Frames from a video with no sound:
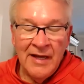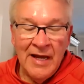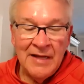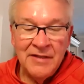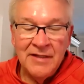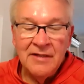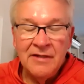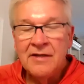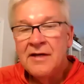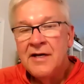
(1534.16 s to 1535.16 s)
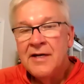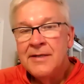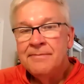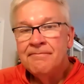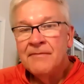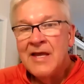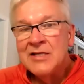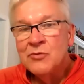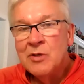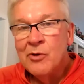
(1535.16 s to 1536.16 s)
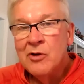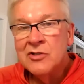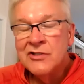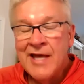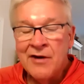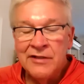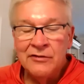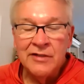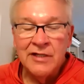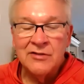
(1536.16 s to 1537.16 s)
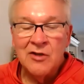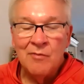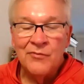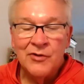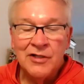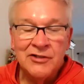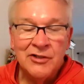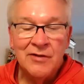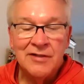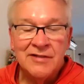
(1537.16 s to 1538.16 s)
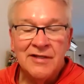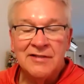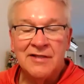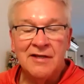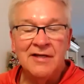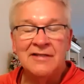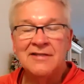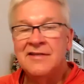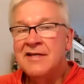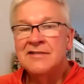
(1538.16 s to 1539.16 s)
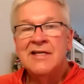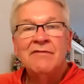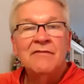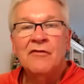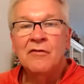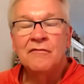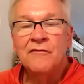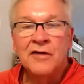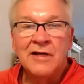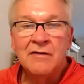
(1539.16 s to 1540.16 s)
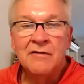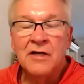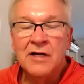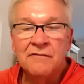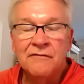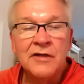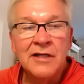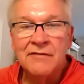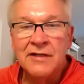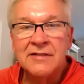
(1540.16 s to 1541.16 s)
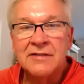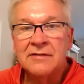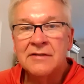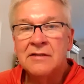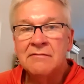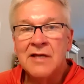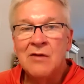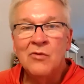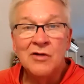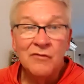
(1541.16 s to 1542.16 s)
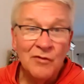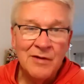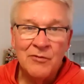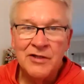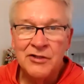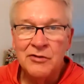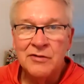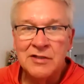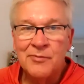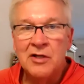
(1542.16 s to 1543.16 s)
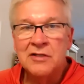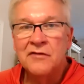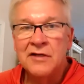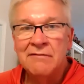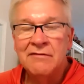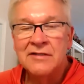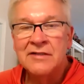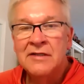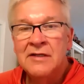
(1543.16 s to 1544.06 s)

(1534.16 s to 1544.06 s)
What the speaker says: And then, as we approach Saturday, look at Psalm 32. It's Thanksgiving for forgiveness. How wonderful that we do experience forgiveness,